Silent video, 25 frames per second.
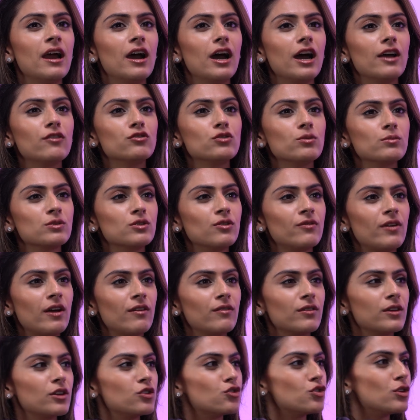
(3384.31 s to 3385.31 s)
I've dreamt of
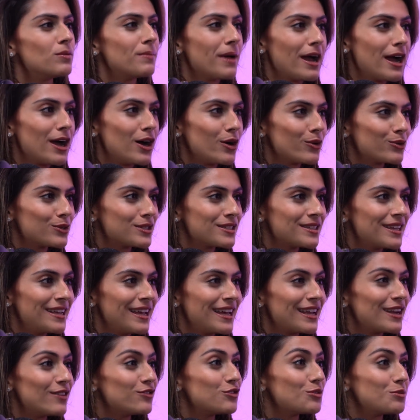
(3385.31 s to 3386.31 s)
having a dream house
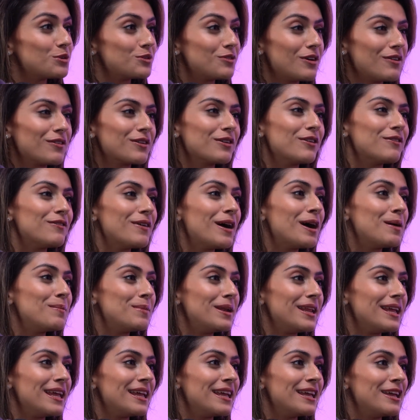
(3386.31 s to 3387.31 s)
and I've dreamt of having a
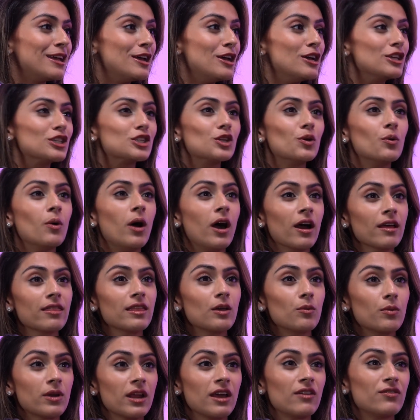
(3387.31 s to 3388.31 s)
family. So I
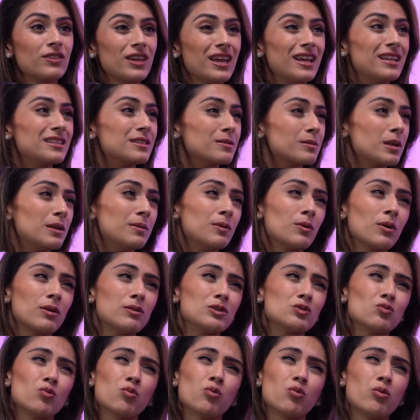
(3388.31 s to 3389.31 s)
think when I have kids, I'm going to be one of
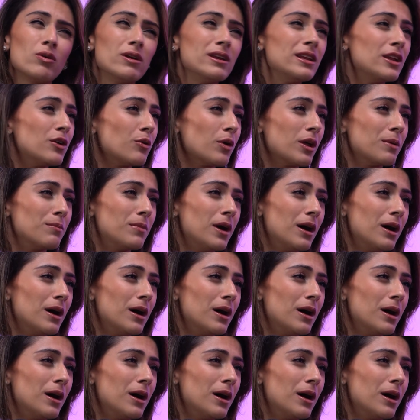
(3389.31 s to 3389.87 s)
those really annoying